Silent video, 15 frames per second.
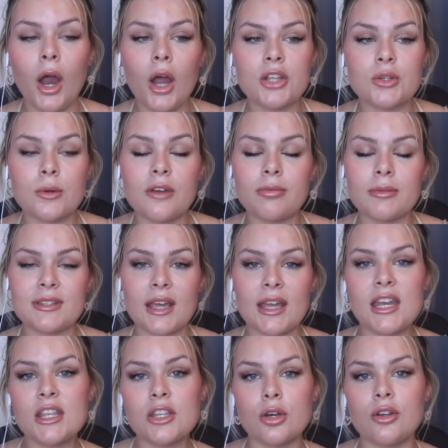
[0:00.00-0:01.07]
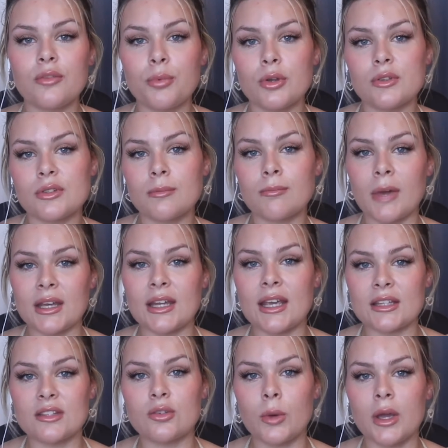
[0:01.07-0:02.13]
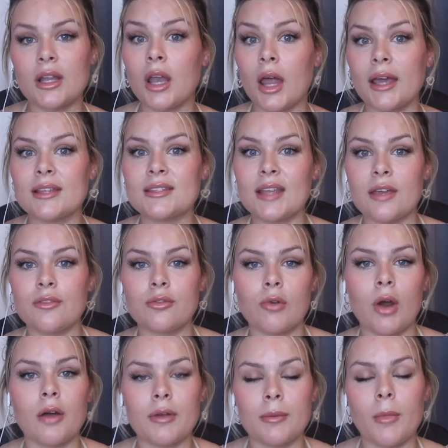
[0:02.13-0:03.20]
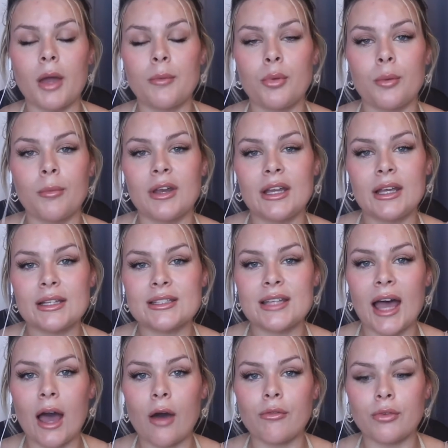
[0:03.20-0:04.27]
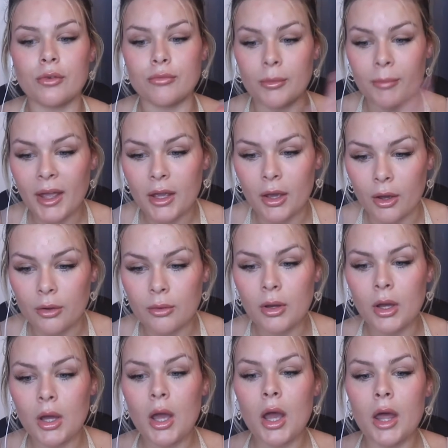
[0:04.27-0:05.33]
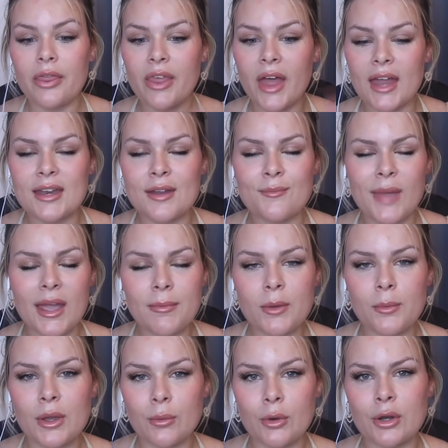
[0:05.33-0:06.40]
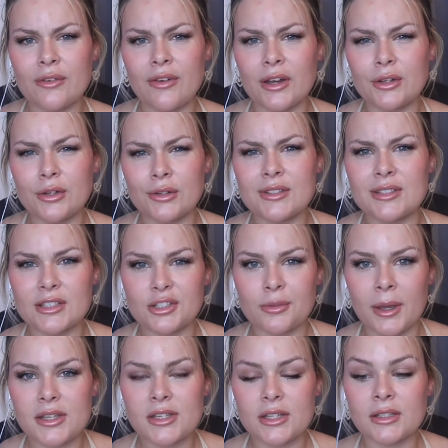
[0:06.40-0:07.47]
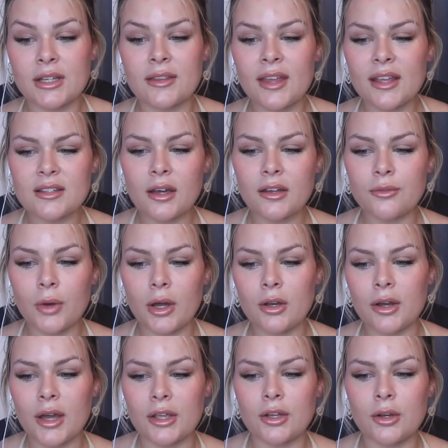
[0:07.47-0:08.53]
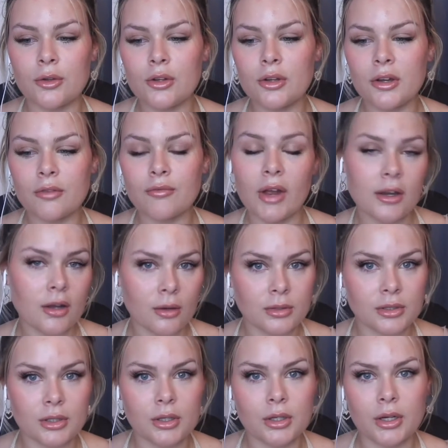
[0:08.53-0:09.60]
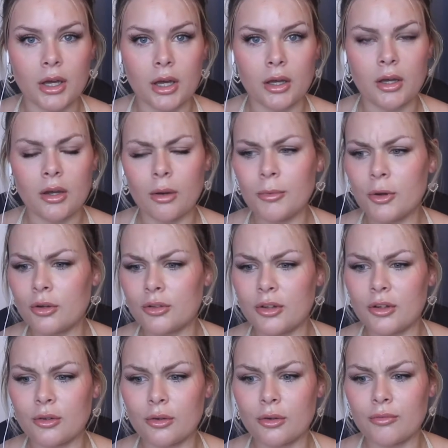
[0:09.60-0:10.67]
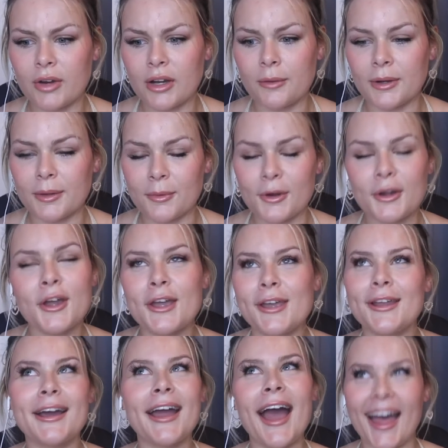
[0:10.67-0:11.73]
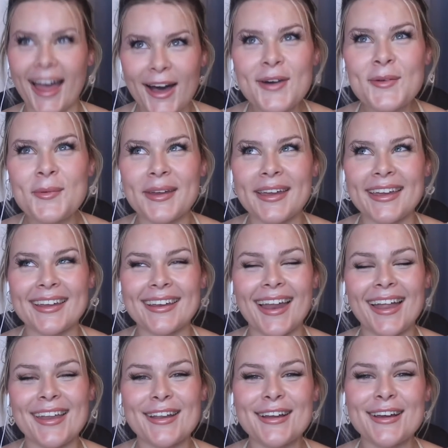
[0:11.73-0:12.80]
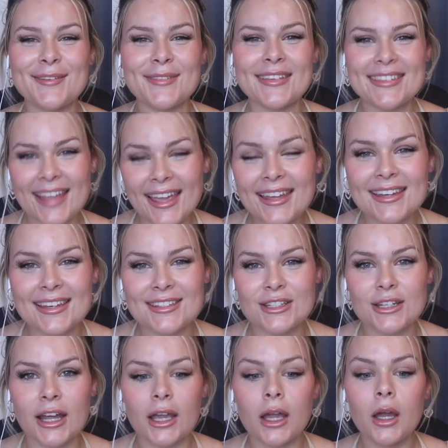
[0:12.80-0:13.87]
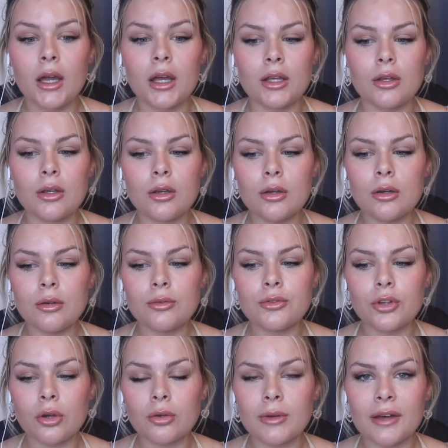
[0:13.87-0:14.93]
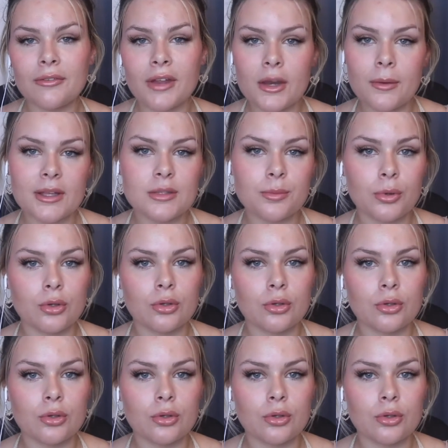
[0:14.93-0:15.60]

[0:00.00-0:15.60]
So if Mercedes could have put some money into it, like say Ferrari might put money into Alfa Romeo, then maybe we would have had a good situation. And that's kind of what I look at. You look at Renault and you look at, oh my god, they're not called Renault anymore. You look at Alpine and you look at Mercedes, and you're like, you don't have anywhere to put your